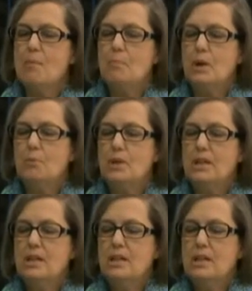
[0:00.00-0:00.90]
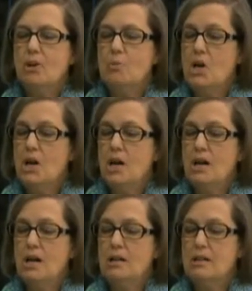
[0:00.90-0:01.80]
but we,
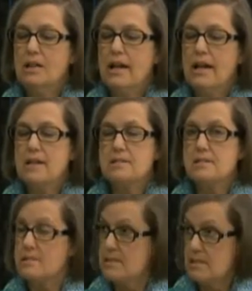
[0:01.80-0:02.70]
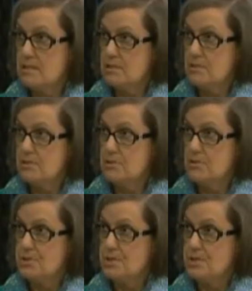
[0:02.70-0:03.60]
Omaha has six sister
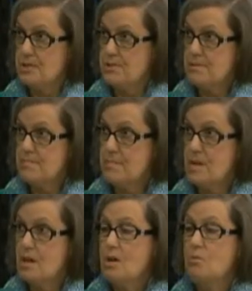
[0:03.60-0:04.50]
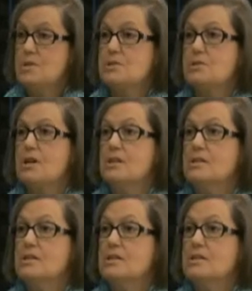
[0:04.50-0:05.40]
cities. Okay. We
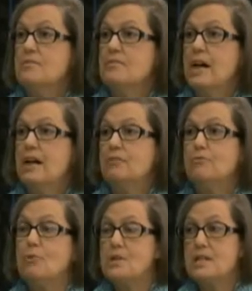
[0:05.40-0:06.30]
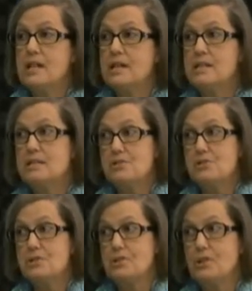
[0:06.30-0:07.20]
started, in fact, 49
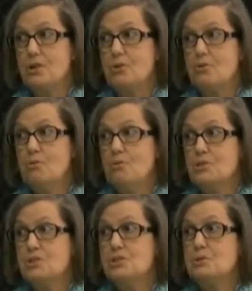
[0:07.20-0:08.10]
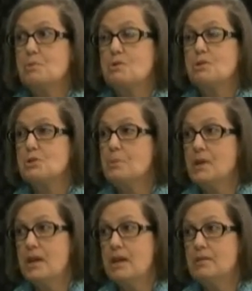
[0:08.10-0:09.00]
years ago with Shizuoka,
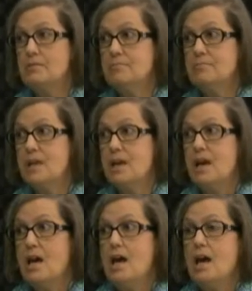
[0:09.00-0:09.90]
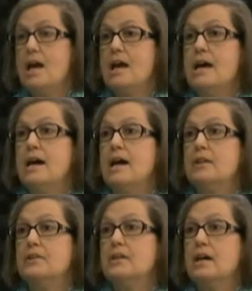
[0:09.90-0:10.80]
Japan. Okay.
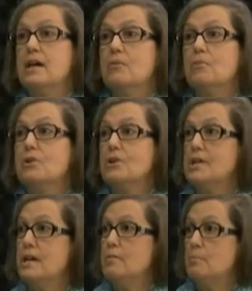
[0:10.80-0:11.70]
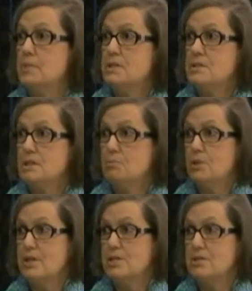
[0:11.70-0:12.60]
And uh, we're going to have a big
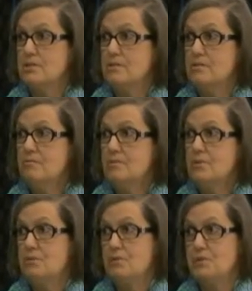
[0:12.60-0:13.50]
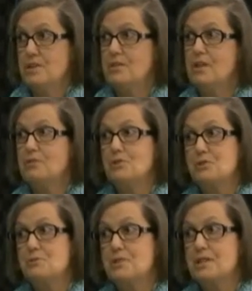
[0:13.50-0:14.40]
celebration for the 50th
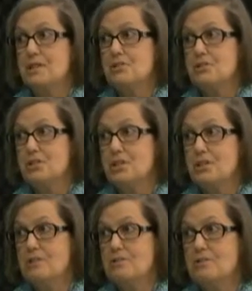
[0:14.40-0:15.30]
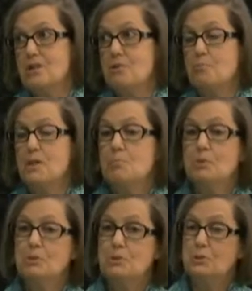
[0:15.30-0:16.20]
anniversary next year. So,
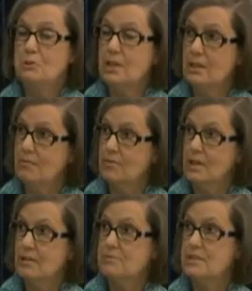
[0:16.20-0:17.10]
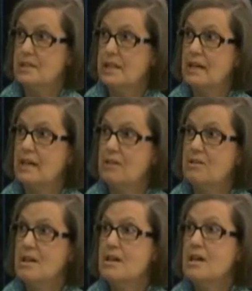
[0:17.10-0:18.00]
people who do get involved now,
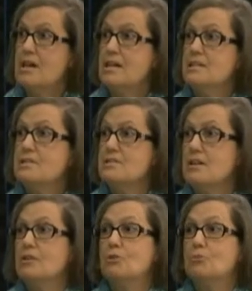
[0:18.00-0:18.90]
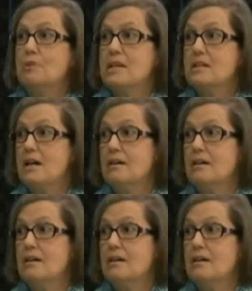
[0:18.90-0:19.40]
it's a great